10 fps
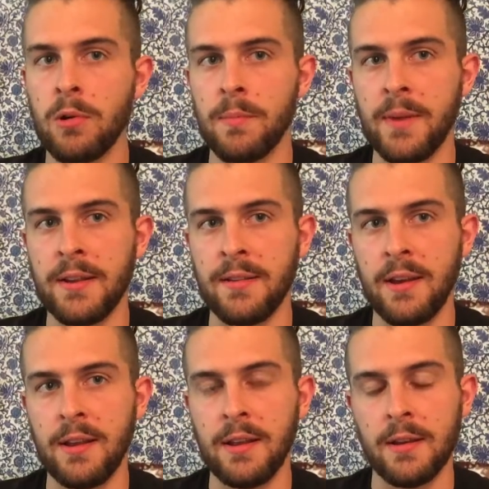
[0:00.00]

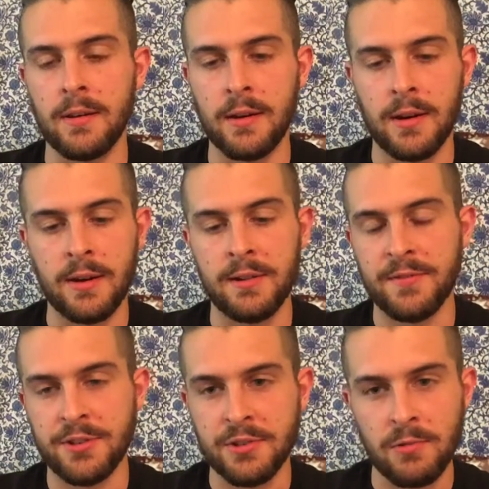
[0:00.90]
maintaining an
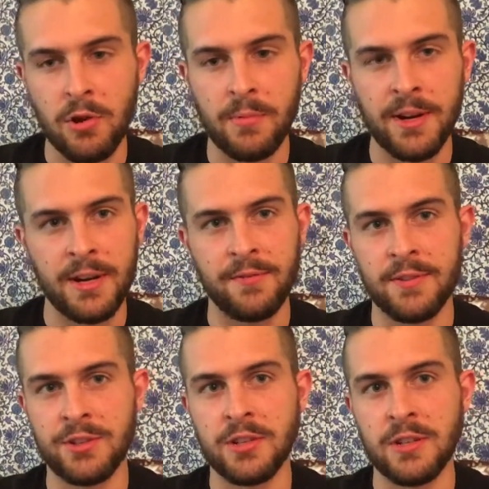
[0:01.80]
efficient aerobic,
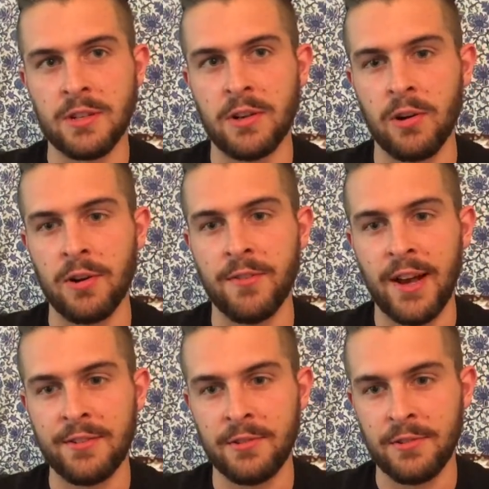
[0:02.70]
efficient
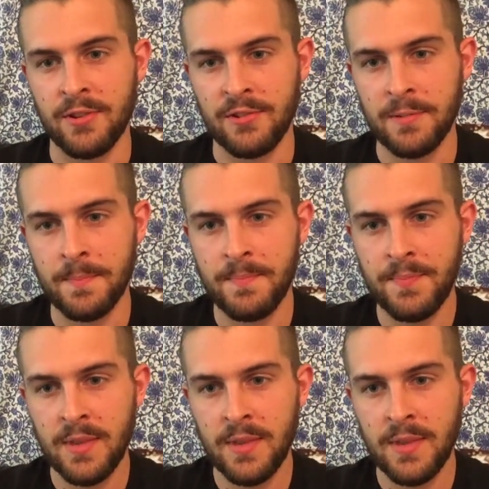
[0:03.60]
cardiovascular system.